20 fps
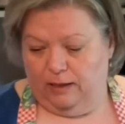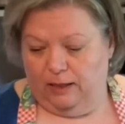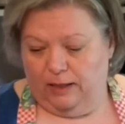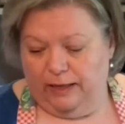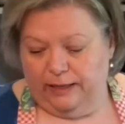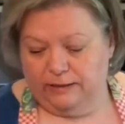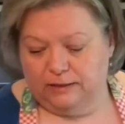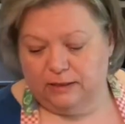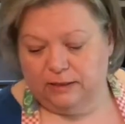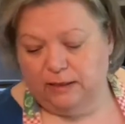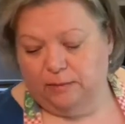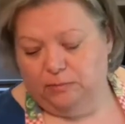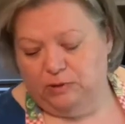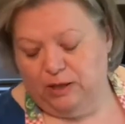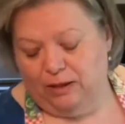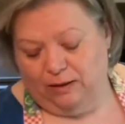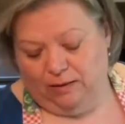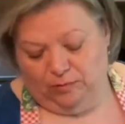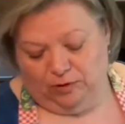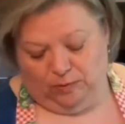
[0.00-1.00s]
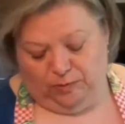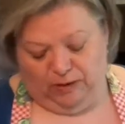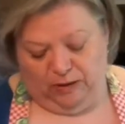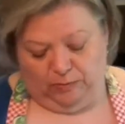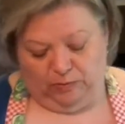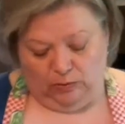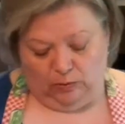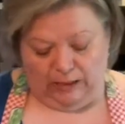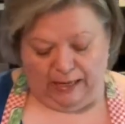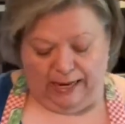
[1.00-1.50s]
And sometimes
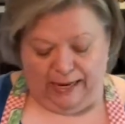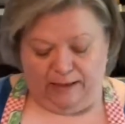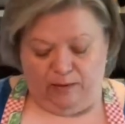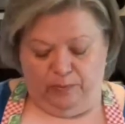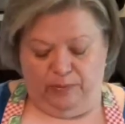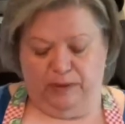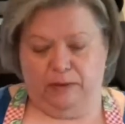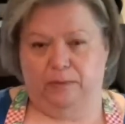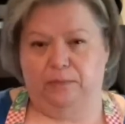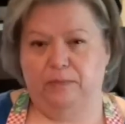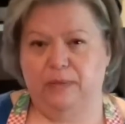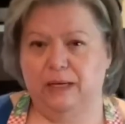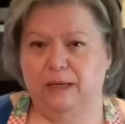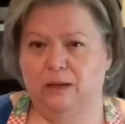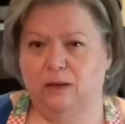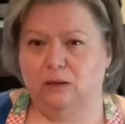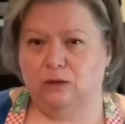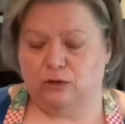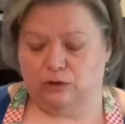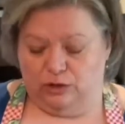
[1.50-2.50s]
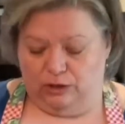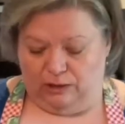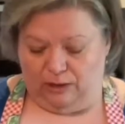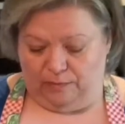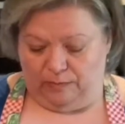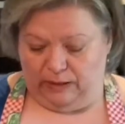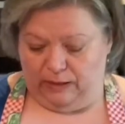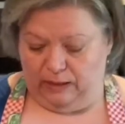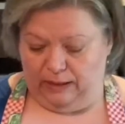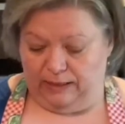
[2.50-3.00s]
people will add a bit of milk or
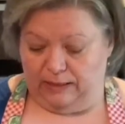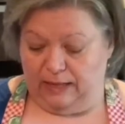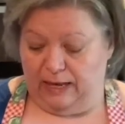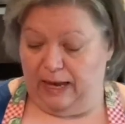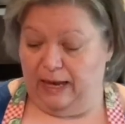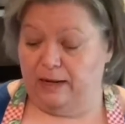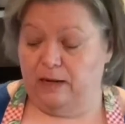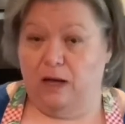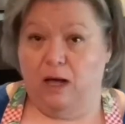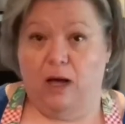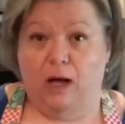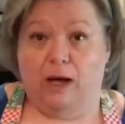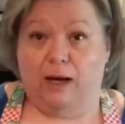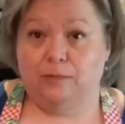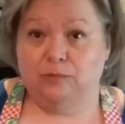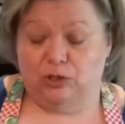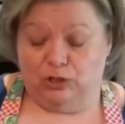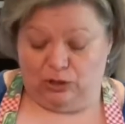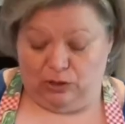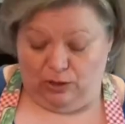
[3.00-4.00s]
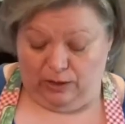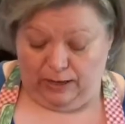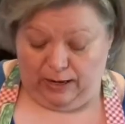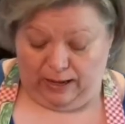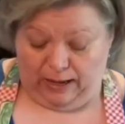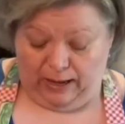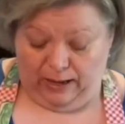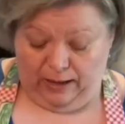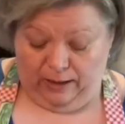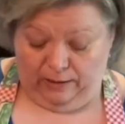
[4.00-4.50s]
something like that. I'm just going
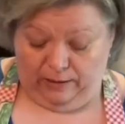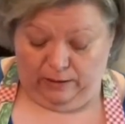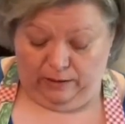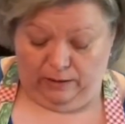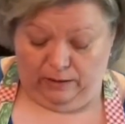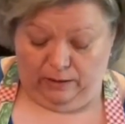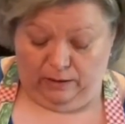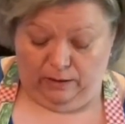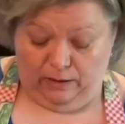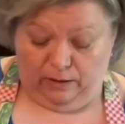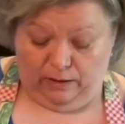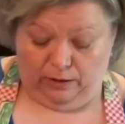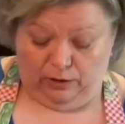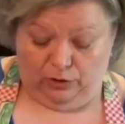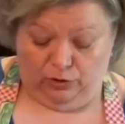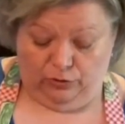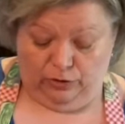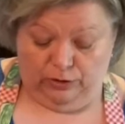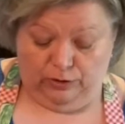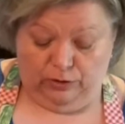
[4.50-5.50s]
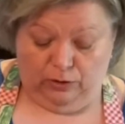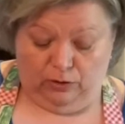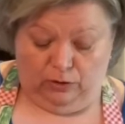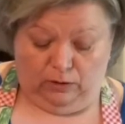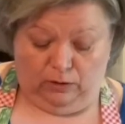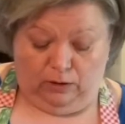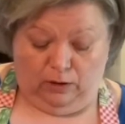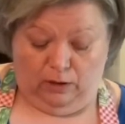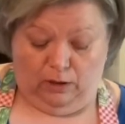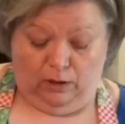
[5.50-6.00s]
to add a drizzle
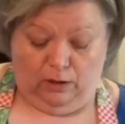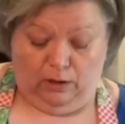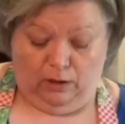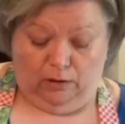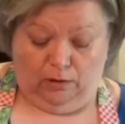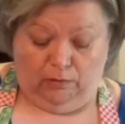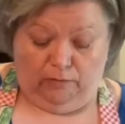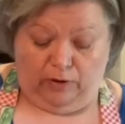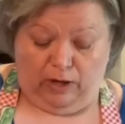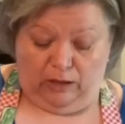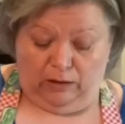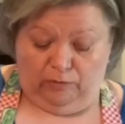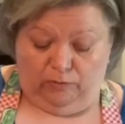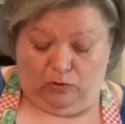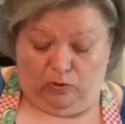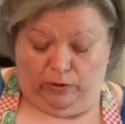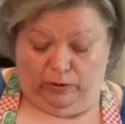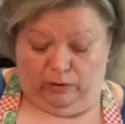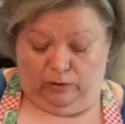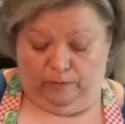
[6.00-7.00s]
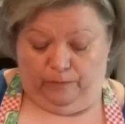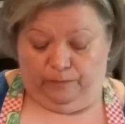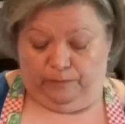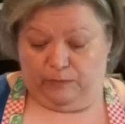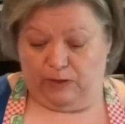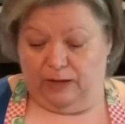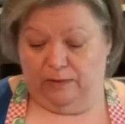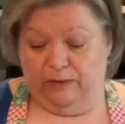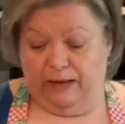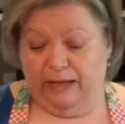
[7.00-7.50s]
of olive oil,
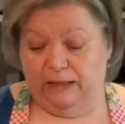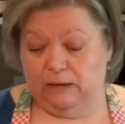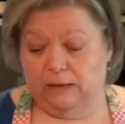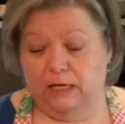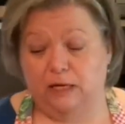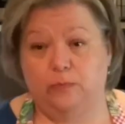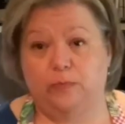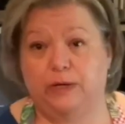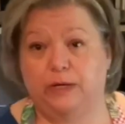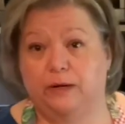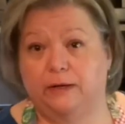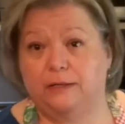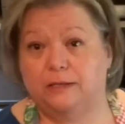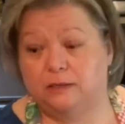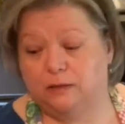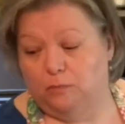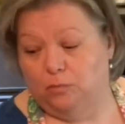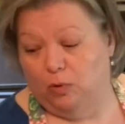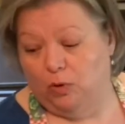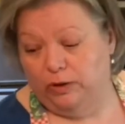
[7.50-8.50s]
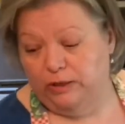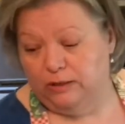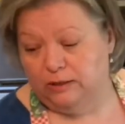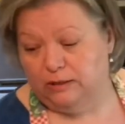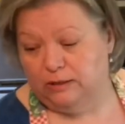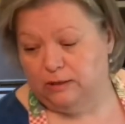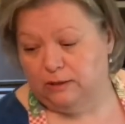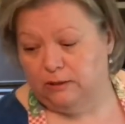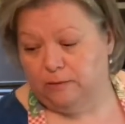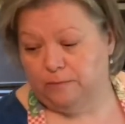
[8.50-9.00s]
and that'll keep it nice and
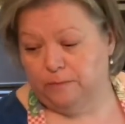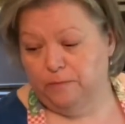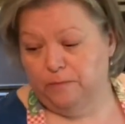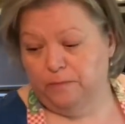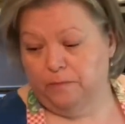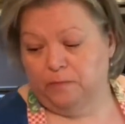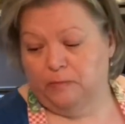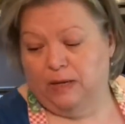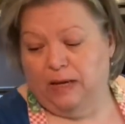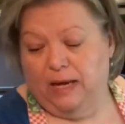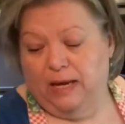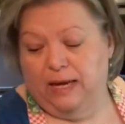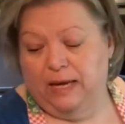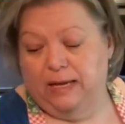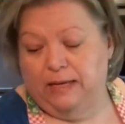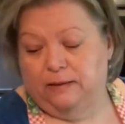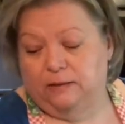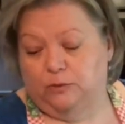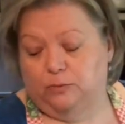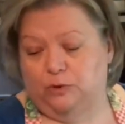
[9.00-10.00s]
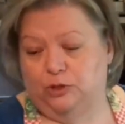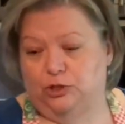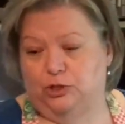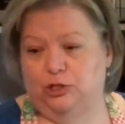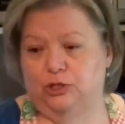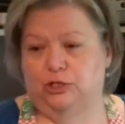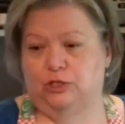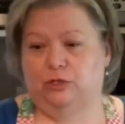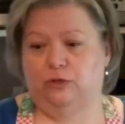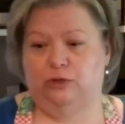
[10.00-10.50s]
moist. And we're
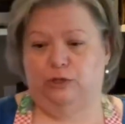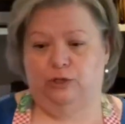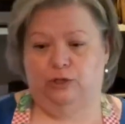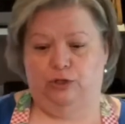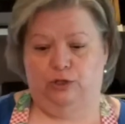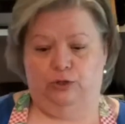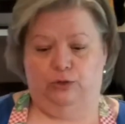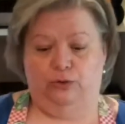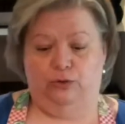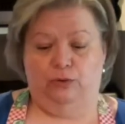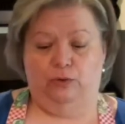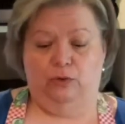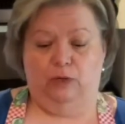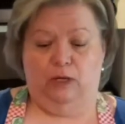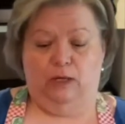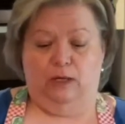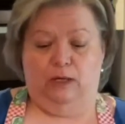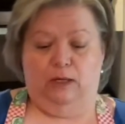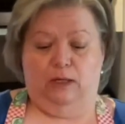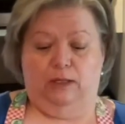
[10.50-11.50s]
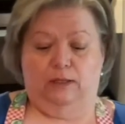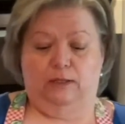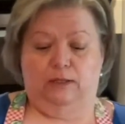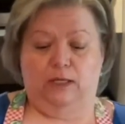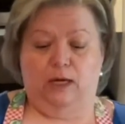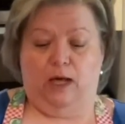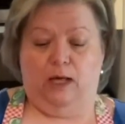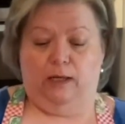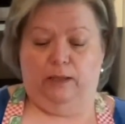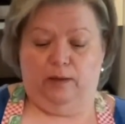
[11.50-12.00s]
just going to do a
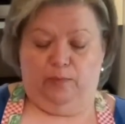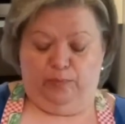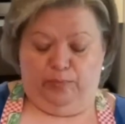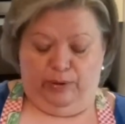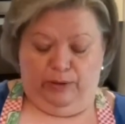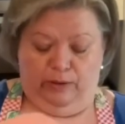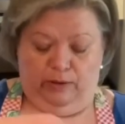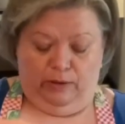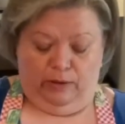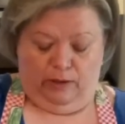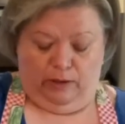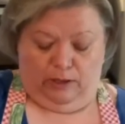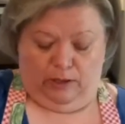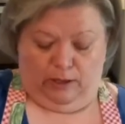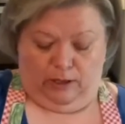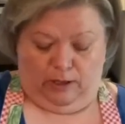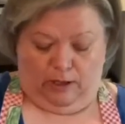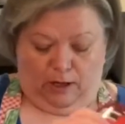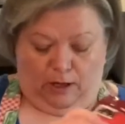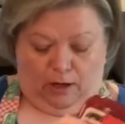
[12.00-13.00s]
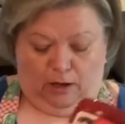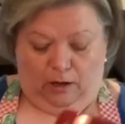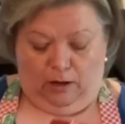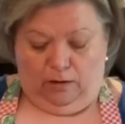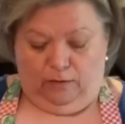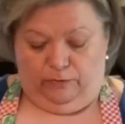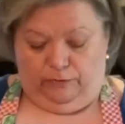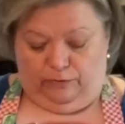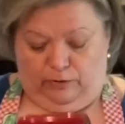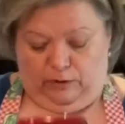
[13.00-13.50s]
dollop
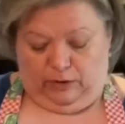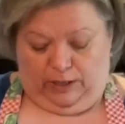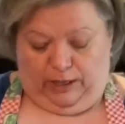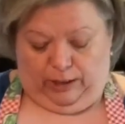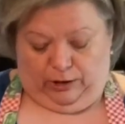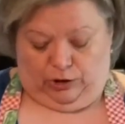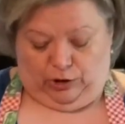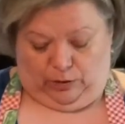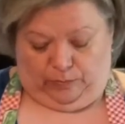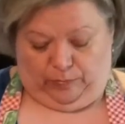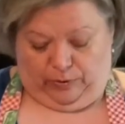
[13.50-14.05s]
of ketchup.